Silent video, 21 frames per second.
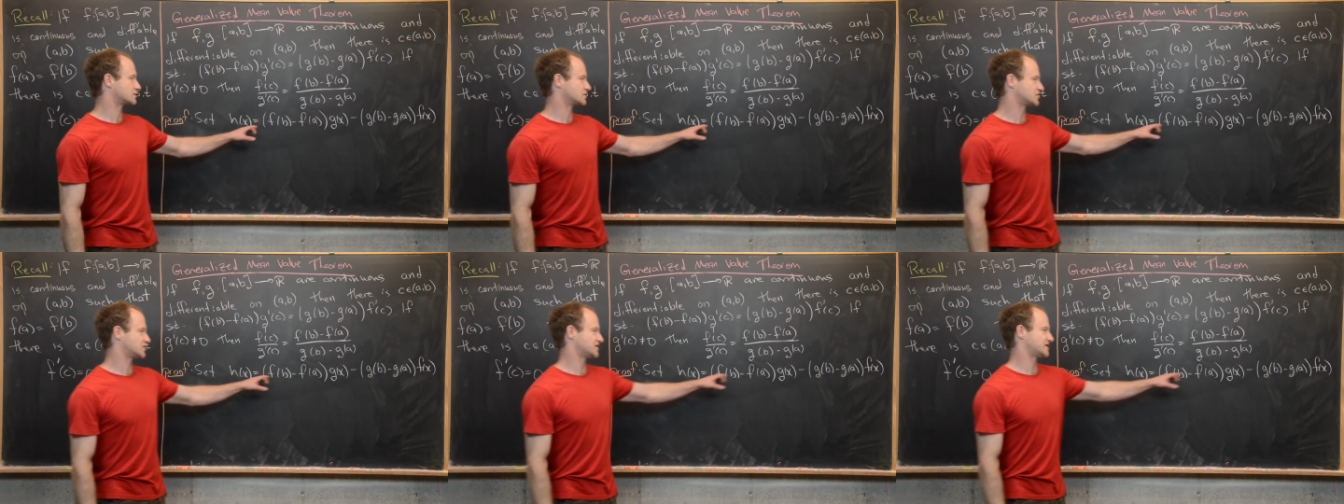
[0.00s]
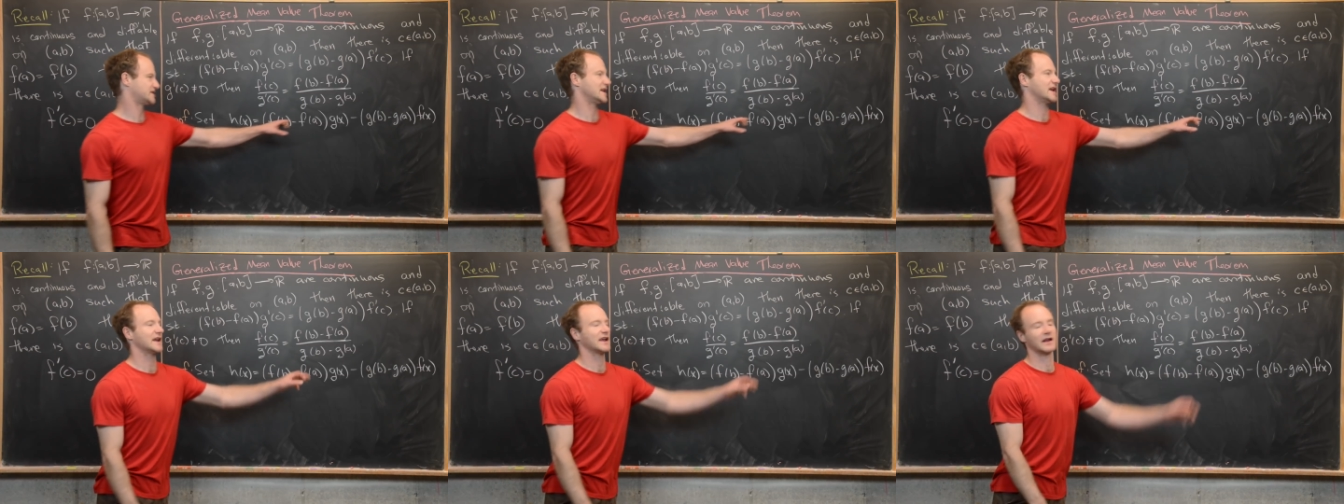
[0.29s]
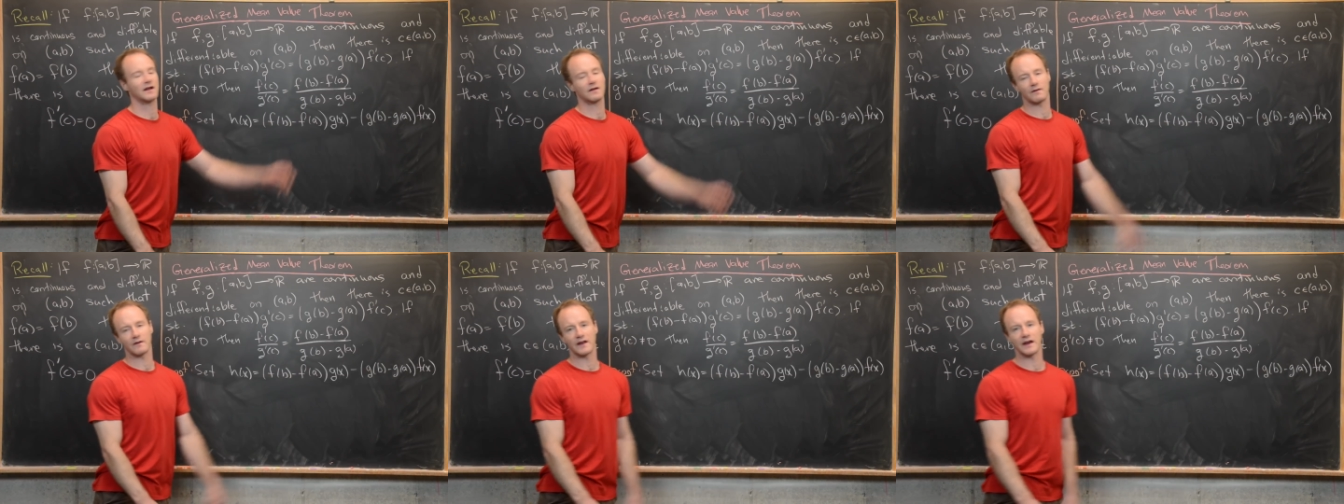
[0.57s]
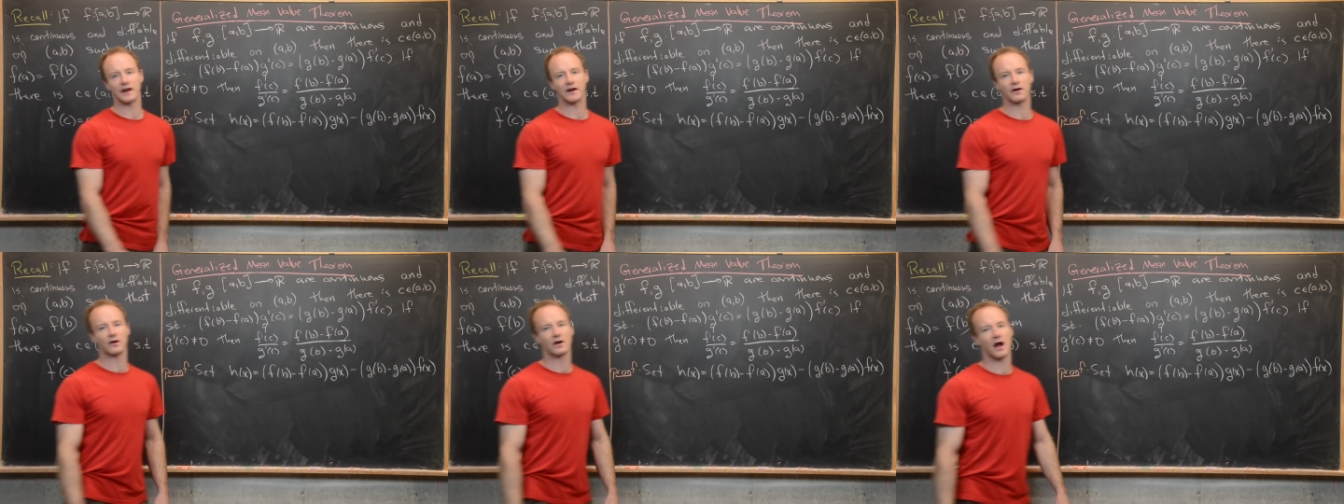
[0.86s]
we're just taking a
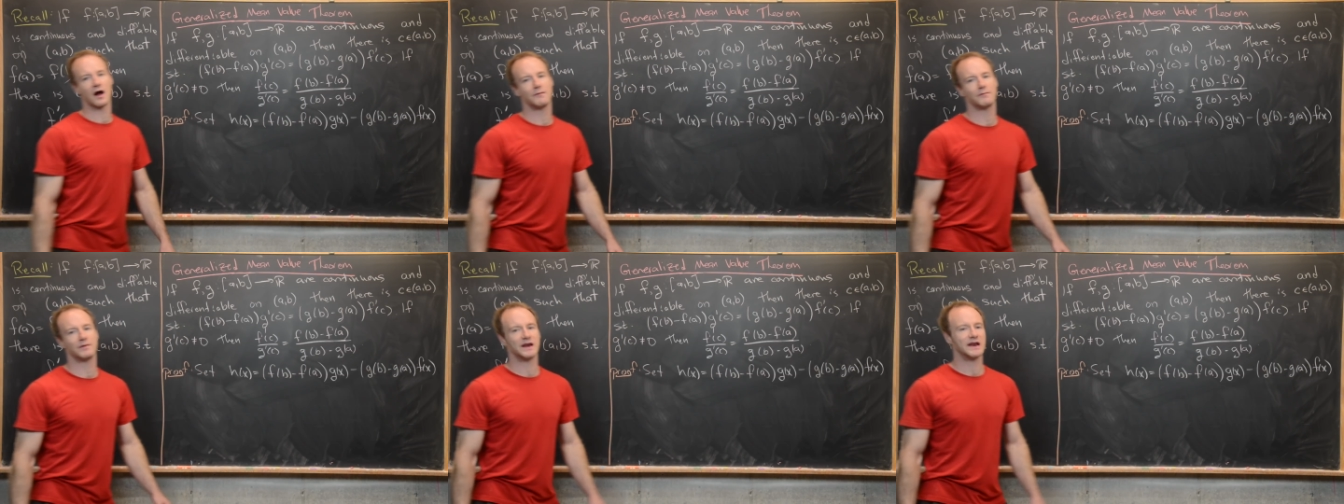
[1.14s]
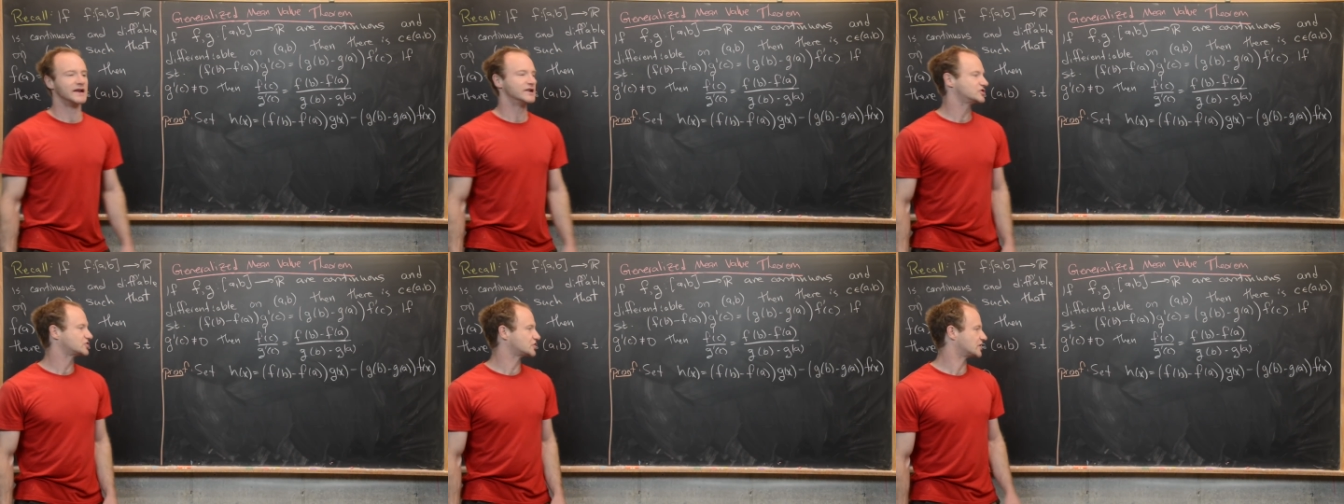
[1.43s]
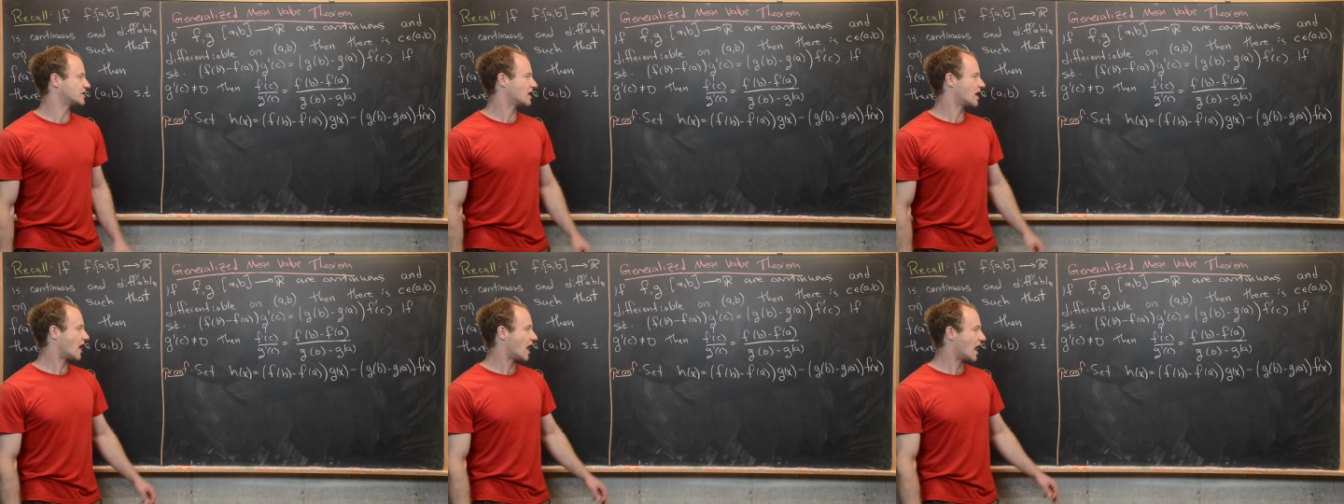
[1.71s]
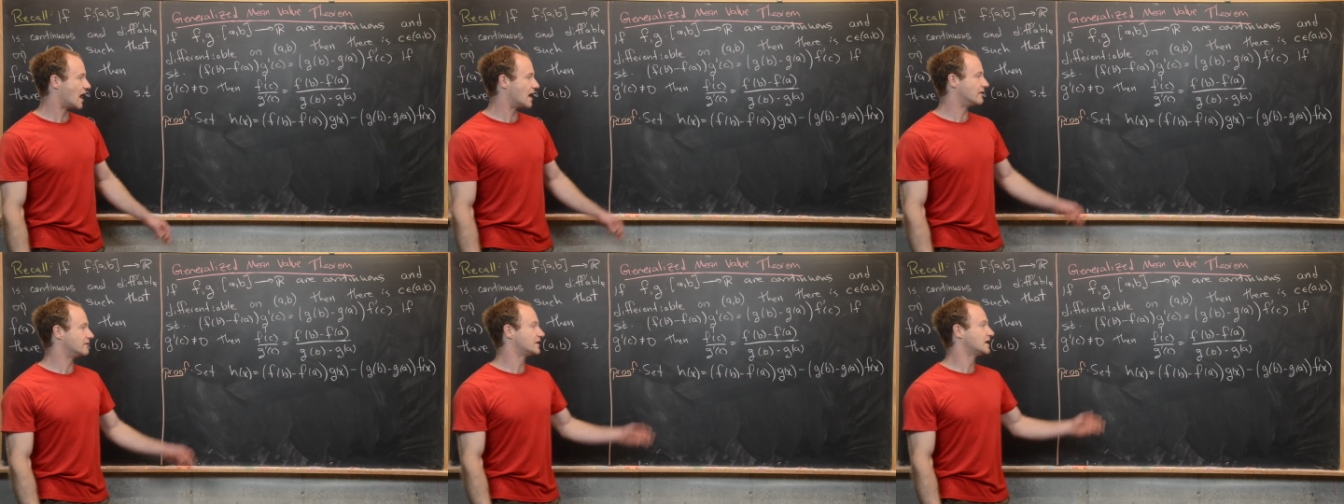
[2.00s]
linear combination
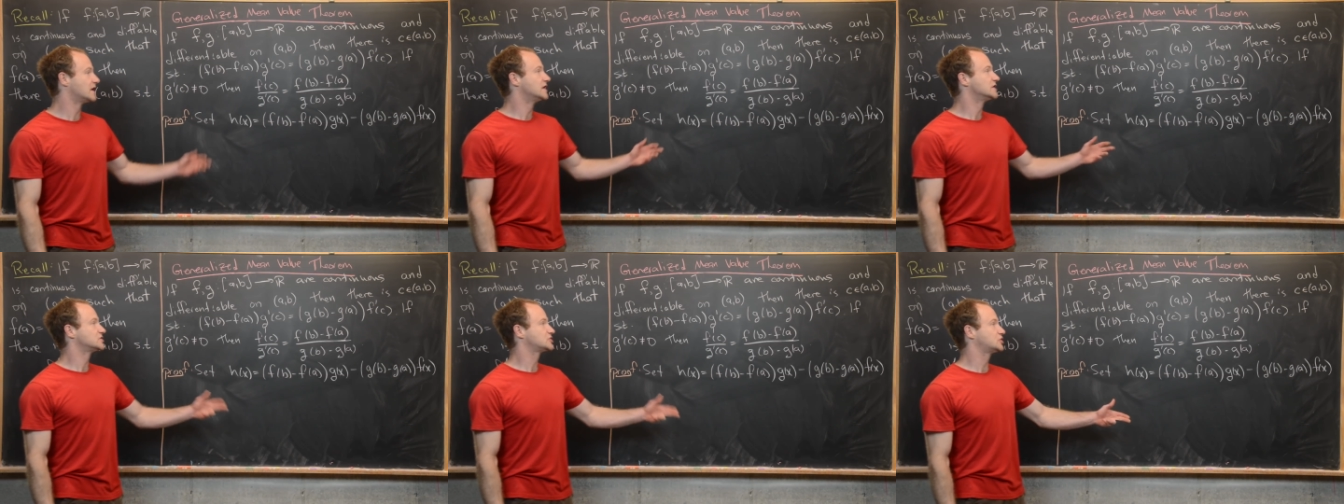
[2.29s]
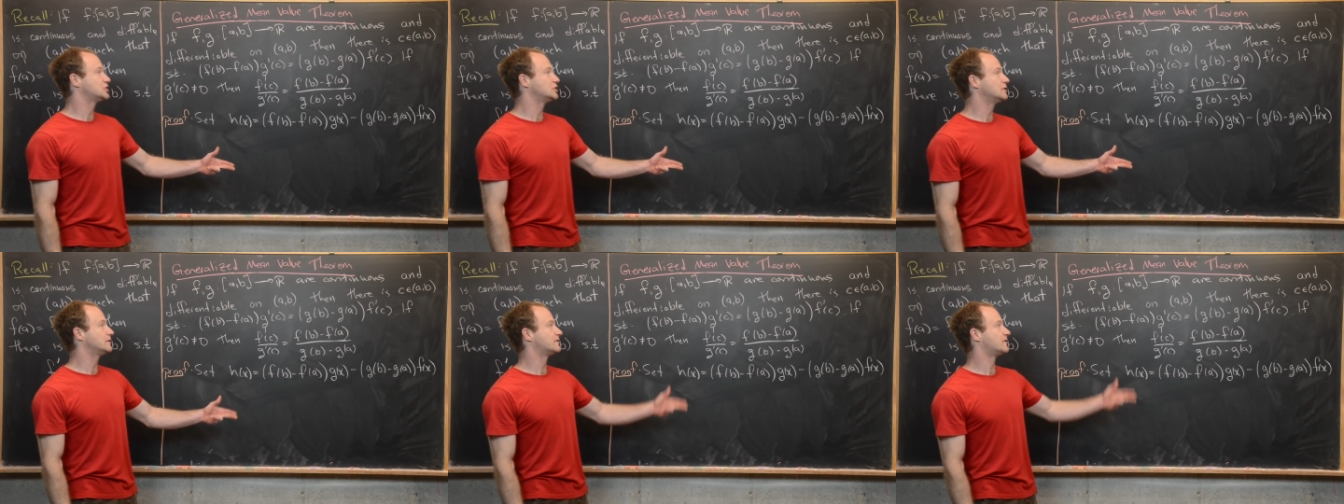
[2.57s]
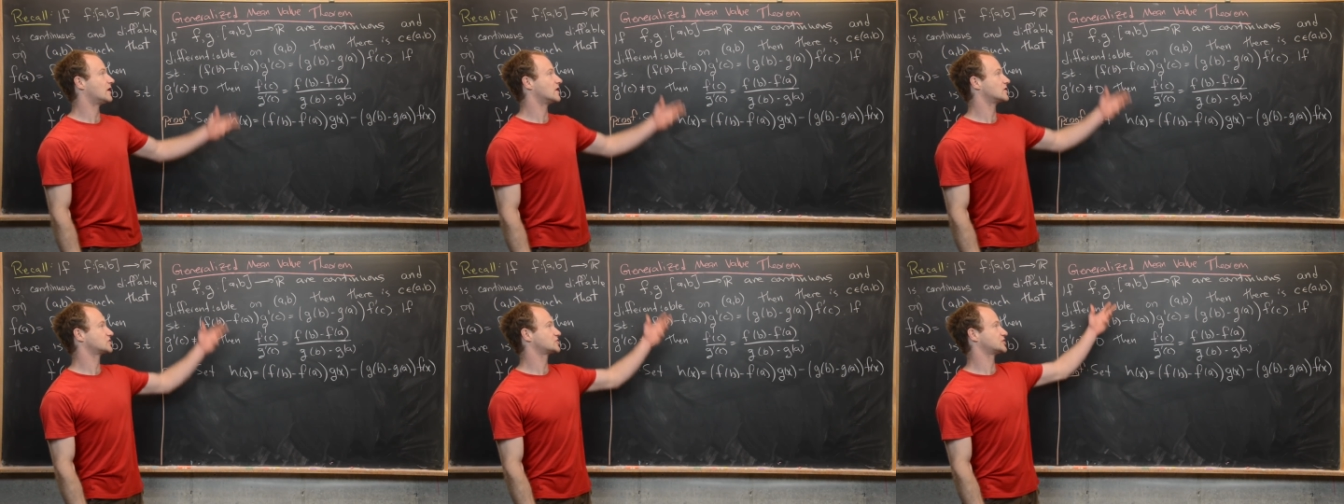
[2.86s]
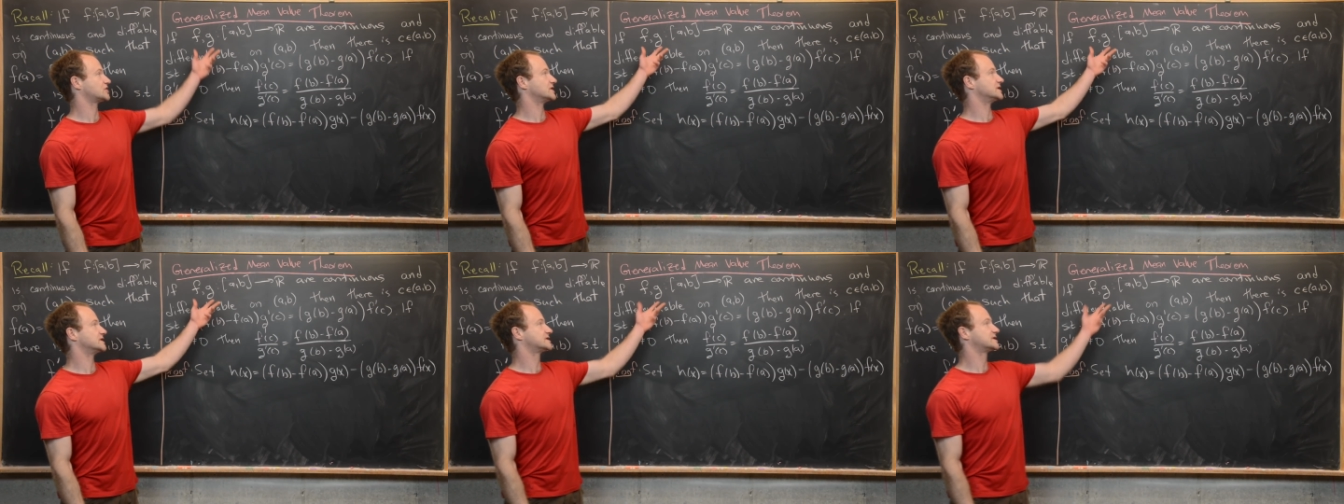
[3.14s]
of two
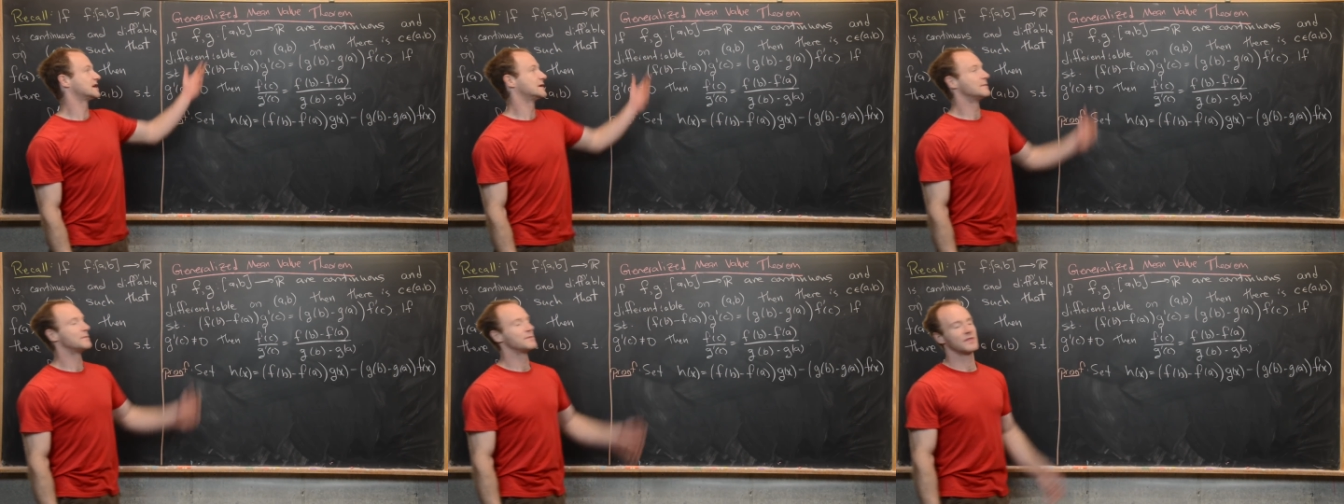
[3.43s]
functions